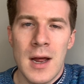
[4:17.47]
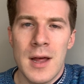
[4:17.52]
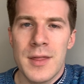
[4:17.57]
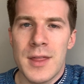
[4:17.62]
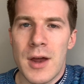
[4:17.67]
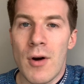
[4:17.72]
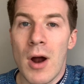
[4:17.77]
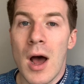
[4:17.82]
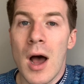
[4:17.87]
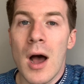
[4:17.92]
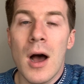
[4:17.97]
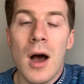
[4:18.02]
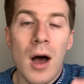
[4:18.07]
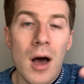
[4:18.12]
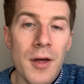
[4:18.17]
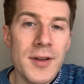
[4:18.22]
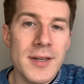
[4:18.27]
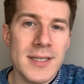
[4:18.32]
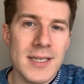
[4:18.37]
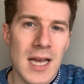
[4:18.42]
There are
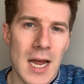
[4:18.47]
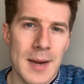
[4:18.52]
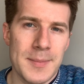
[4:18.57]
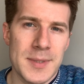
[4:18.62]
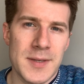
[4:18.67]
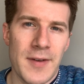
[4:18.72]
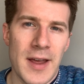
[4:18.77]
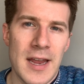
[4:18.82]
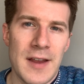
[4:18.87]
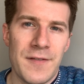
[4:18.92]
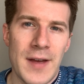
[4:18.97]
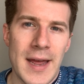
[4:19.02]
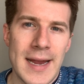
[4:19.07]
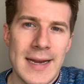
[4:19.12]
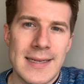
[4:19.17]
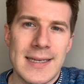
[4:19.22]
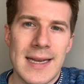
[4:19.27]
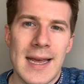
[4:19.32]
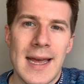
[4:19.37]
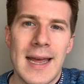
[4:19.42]
other types of
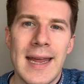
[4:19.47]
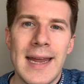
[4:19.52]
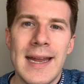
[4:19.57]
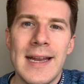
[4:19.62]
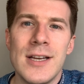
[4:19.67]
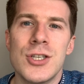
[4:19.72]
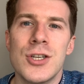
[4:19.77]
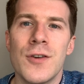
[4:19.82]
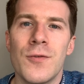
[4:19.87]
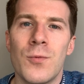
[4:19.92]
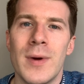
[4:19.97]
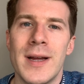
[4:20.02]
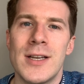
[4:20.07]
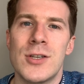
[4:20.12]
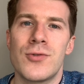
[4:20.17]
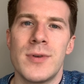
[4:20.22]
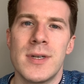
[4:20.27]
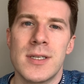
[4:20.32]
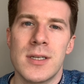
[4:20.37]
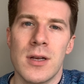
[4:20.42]
aphasia, each of
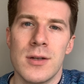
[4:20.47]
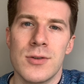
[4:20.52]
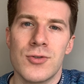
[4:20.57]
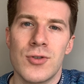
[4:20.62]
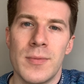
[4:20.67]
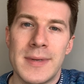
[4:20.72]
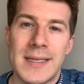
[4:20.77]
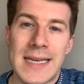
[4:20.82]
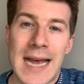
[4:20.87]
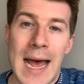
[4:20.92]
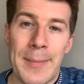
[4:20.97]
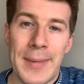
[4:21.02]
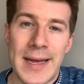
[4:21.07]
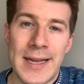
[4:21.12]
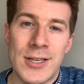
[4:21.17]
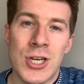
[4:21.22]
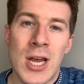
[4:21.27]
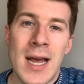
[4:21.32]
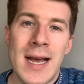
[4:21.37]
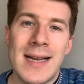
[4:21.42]
which results from
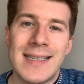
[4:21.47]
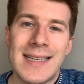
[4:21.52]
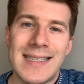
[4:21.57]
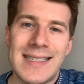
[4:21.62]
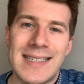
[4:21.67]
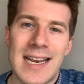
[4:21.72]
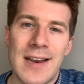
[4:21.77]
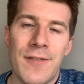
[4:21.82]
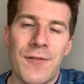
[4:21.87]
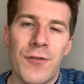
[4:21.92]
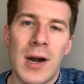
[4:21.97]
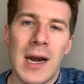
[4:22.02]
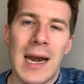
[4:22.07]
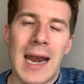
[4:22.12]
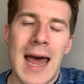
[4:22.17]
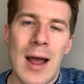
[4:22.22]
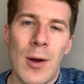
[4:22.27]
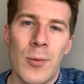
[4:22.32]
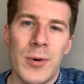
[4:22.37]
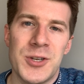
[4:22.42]
damage to different
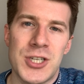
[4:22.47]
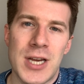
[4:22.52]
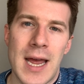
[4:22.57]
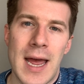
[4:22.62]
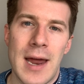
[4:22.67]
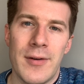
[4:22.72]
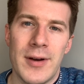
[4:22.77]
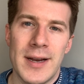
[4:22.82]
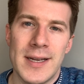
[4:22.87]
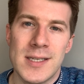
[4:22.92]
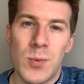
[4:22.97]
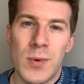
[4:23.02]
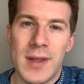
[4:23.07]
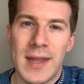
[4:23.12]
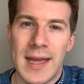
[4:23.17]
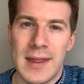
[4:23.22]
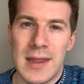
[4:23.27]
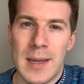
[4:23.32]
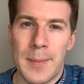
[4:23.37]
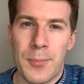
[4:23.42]
language areas
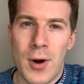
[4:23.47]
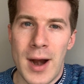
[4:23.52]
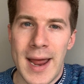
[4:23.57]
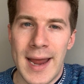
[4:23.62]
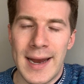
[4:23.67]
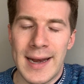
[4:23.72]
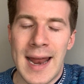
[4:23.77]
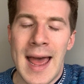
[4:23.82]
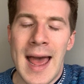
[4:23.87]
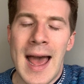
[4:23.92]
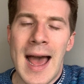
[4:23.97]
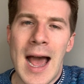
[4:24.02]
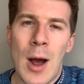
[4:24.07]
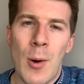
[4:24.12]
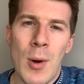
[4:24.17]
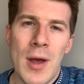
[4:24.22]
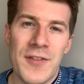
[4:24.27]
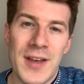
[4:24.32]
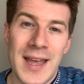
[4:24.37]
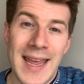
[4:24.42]
within the brain.
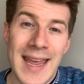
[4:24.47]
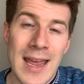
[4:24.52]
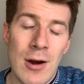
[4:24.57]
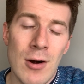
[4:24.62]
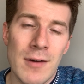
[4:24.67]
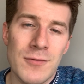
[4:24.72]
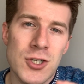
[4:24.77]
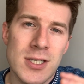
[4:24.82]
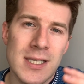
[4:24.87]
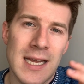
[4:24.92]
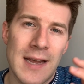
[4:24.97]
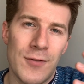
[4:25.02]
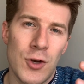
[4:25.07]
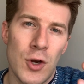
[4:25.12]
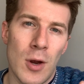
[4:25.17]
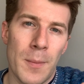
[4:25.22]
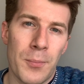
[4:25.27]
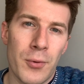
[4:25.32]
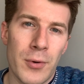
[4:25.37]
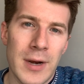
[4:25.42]
However, here I've just given
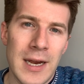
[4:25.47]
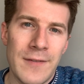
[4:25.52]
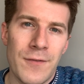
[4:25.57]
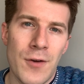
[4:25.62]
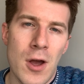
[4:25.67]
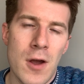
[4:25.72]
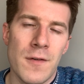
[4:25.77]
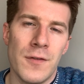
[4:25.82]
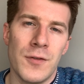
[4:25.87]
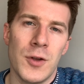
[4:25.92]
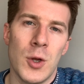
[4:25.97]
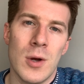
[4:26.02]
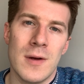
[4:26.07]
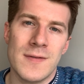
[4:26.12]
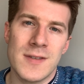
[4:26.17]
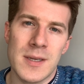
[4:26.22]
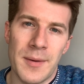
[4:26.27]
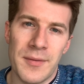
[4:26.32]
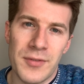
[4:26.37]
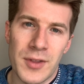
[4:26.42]
you a brief overview of
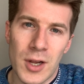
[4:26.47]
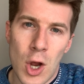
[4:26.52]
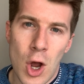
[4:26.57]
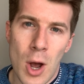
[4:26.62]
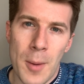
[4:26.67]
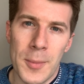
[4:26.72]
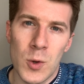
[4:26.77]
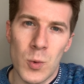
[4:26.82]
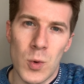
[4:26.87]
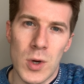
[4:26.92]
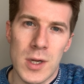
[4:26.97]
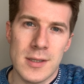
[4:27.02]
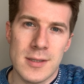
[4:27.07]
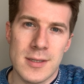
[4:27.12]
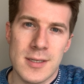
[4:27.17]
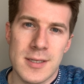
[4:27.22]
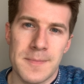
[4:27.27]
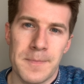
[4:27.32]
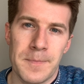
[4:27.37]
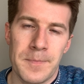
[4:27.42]
some of the common
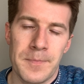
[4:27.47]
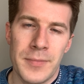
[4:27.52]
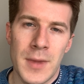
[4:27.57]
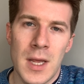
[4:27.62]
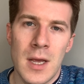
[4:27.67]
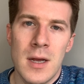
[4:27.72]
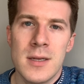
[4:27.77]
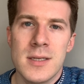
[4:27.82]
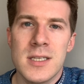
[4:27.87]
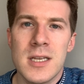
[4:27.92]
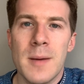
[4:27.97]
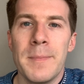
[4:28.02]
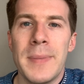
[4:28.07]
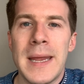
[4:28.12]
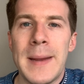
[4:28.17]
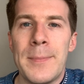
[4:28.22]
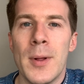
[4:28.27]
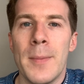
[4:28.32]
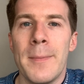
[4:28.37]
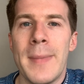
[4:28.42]
ones. Some
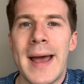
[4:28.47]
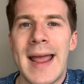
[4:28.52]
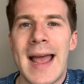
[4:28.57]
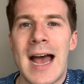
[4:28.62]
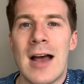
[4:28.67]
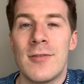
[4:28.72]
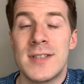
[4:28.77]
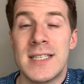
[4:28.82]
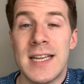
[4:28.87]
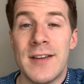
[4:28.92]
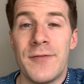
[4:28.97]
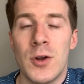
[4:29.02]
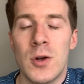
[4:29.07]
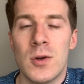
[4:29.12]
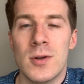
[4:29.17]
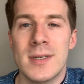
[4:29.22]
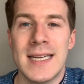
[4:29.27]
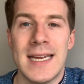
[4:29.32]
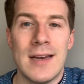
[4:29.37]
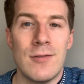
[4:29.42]
people may have
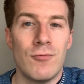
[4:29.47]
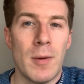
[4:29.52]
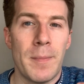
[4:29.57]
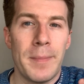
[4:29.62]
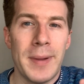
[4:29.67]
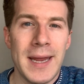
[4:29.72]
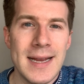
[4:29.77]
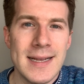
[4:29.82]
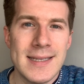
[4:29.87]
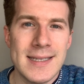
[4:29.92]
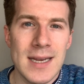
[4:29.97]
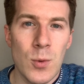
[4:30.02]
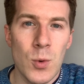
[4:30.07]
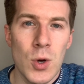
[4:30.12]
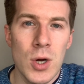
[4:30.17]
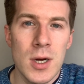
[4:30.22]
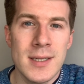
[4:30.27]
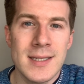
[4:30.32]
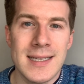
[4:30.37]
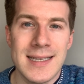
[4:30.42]
difficulty repeating
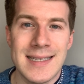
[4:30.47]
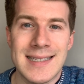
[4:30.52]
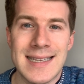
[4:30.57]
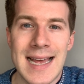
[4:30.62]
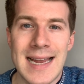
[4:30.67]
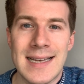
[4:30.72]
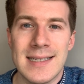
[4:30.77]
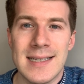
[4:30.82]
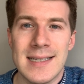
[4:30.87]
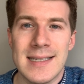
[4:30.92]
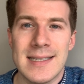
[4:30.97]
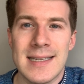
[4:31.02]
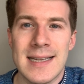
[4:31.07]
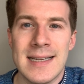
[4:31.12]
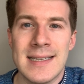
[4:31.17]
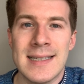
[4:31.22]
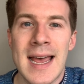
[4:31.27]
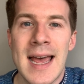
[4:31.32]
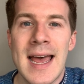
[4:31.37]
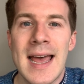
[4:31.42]
words and
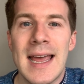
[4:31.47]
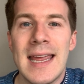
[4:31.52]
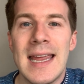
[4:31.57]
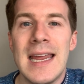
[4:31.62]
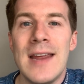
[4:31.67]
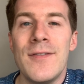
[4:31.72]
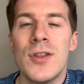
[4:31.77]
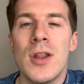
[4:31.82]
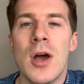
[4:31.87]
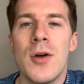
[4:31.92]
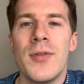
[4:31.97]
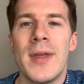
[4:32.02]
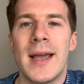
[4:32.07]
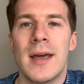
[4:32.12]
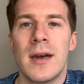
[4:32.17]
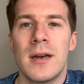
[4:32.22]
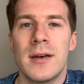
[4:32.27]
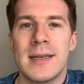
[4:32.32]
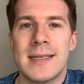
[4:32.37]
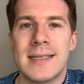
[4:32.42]
sentences, even though they
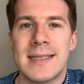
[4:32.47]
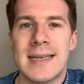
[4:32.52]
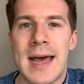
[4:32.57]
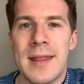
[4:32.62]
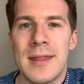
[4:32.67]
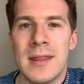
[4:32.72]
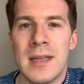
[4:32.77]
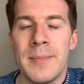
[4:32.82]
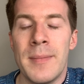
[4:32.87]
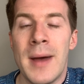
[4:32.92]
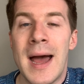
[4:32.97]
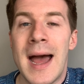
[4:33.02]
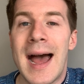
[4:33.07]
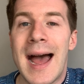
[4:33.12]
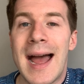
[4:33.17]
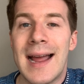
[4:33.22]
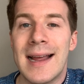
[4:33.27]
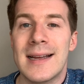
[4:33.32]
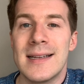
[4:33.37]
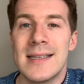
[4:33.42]
can understand them
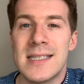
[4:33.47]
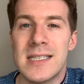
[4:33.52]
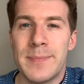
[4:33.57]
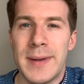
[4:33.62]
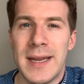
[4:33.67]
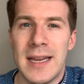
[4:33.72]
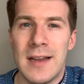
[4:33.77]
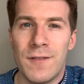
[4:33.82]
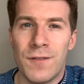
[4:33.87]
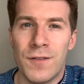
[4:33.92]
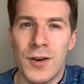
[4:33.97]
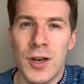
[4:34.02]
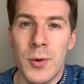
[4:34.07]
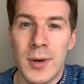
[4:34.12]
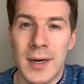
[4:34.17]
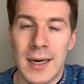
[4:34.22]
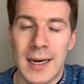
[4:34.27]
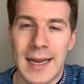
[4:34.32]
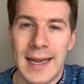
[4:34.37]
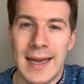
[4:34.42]
and can speak
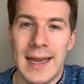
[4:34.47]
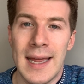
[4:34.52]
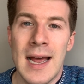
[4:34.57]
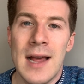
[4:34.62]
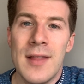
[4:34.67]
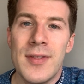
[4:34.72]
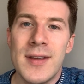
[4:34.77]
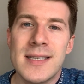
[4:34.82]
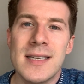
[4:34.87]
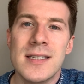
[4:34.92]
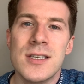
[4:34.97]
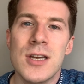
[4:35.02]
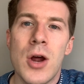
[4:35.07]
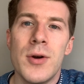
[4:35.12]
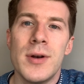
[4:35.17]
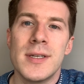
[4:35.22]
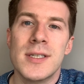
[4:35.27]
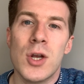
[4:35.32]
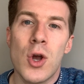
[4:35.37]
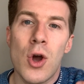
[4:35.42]
fluently. This is
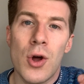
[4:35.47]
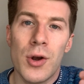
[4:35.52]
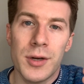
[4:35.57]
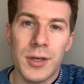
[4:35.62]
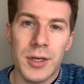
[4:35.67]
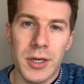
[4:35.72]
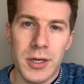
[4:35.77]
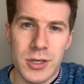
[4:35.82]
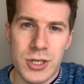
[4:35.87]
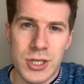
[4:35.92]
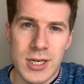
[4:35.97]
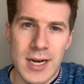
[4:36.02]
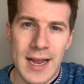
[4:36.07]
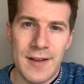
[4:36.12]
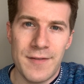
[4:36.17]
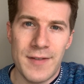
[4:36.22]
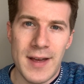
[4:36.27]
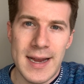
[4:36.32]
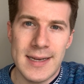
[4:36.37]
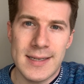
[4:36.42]
known as conduction
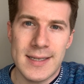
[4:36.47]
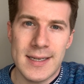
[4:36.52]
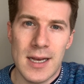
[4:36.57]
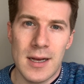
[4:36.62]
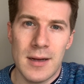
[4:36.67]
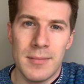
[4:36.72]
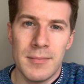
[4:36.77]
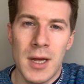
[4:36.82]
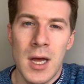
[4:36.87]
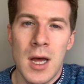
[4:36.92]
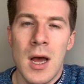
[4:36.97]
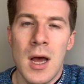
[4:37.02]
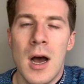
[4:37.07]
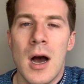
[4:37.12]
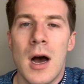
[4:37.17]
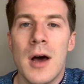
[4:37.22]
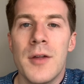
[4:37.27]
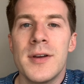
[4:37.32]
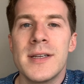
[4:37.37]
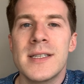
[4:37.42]
aphasia.
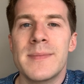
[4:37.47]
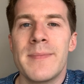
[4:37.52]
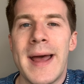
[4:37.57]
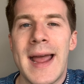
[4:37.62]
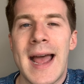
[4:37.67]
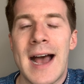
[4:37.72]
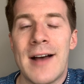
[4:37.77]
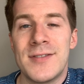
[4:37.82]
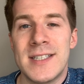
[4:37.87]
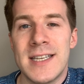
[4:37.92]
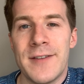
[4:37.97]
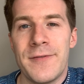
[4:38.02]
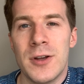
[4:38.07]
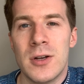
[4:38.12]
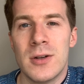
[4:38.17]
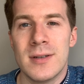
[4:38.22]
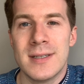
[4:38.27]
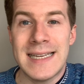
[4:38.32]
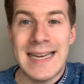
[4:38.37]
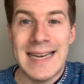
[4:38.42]
Others may have
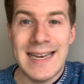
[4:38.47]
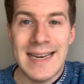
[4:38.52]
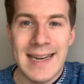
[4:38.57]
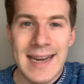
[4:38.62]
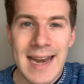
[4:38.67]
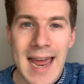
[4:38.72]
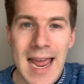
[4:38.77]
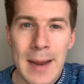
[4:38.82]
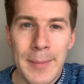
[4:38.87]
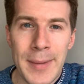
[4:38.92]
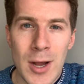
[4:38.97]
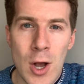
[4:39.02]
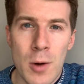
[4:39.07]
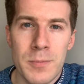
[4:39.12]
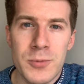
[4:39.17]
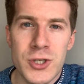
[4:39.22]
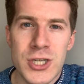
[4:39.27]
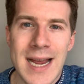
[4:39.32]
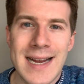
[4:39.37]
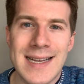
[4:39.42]
difficulty naming
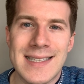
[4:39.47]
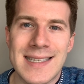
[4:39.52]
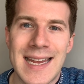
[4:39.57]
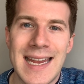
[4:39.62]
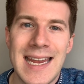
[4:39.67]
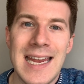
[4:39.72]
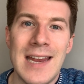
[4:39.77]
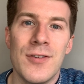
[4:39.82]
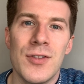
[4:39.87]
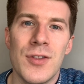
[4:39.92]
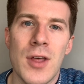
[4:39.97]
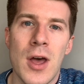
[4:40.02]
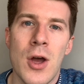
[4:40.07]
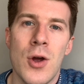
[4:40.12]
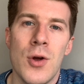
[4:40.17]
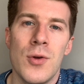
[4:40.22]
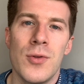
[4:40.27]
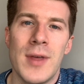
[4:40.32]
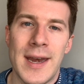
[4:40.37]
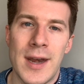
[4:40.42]
objects, even
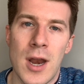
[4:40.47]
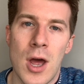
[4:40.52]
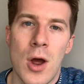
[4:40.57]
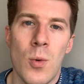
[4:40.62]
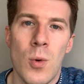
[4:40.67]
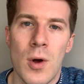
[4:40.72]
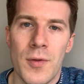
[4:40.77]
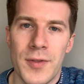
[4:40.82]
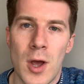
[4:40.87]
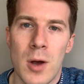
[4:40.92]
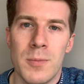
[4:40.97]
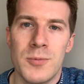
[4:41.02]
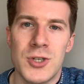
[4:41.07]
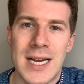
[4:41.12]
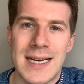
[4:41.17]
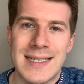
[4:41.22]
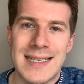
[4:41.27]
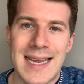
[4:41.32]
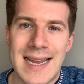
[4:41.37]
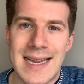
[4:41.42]
though they know what the
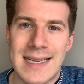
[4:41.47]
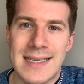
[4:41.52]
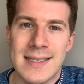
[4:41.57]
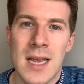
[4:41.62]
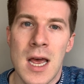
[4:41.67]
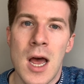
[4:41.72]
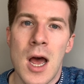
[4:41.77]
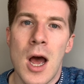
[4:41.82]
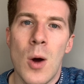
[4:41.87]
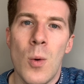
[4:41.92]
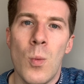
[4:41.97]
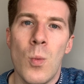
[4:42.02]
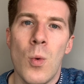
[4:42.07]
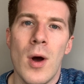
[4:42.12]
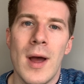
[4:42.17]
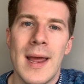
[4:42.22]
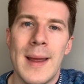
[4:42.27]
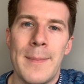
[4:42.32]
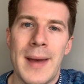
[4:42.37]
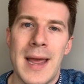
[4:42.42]
object is and
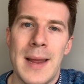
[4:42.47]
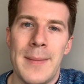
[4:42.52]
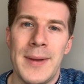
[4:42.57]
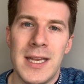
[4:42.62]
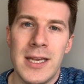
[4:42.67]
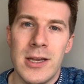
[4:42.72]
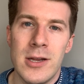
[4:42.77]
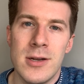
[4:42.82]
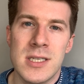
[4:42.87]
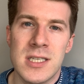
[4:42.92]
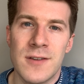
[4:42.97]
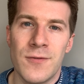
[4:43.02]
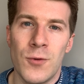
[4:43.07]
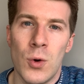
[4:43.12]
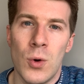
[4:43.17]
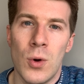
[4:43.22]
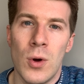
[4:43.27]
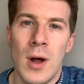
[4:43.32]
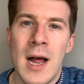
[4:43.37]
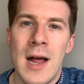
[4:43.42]
what it may be used
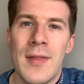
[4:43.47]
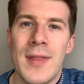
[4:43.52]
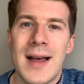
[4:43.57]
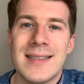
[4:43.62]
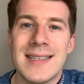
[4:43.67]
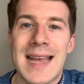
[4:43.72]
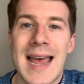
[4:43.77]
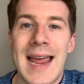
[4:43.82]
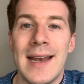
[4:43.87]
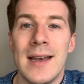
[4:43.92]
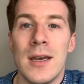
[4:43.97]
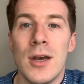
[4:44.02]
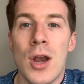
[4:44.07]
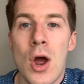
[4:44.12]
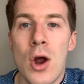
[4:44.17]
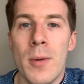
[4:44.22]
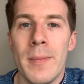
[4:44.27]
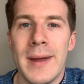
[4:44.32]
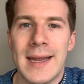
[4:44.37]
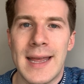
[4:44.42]
for. That's
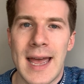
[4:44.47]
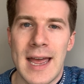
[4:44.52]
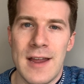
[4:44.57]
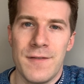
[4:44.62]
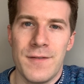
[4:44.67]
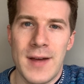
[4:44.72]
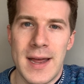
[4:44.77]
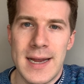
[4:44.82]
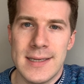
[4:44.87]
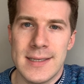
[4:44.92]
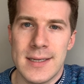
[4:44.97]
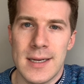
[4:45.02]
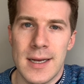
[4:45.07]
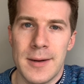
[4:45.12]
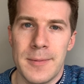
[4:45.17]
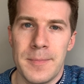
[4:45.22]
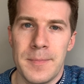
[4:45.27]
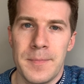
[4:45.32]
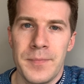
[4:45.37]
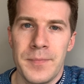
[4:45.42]
anomic aphasia.